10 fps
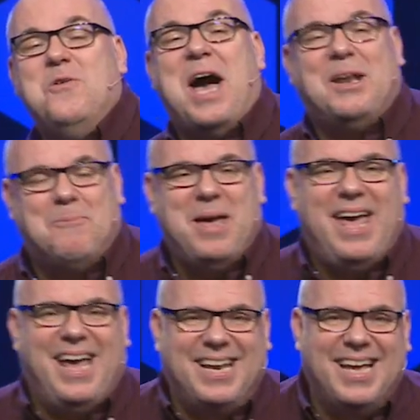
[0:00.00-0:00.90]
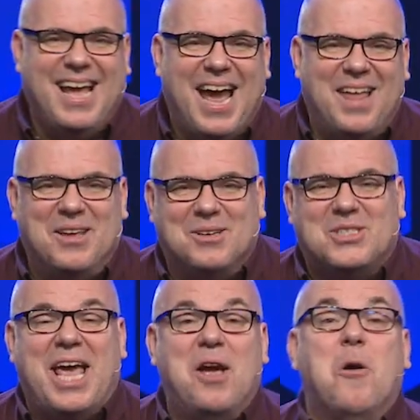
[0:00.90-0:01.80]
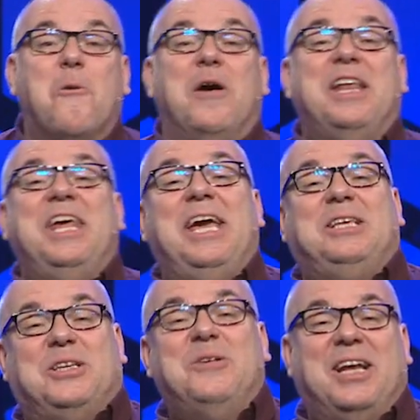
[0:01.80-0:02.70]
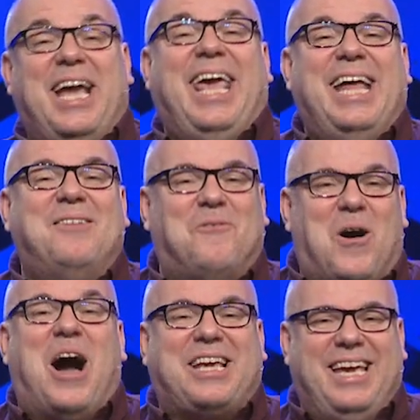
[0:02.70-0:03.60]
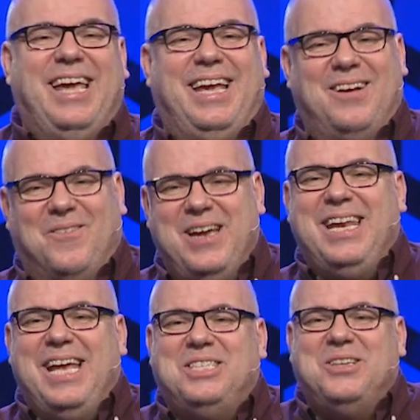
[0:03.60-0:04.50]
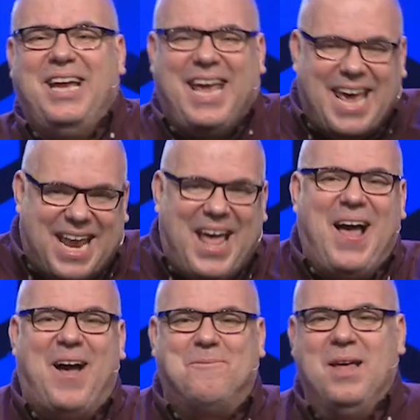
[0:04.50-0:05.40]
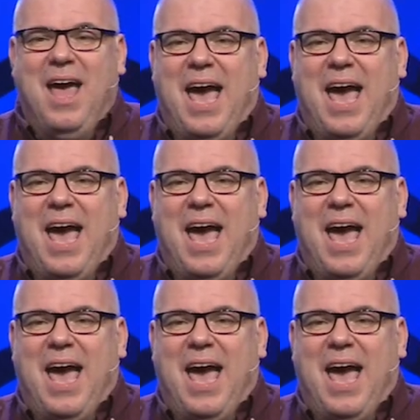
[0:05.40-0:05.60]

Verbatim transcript: you out of bed, and they're saying, We need you to get walking. We need you to get up.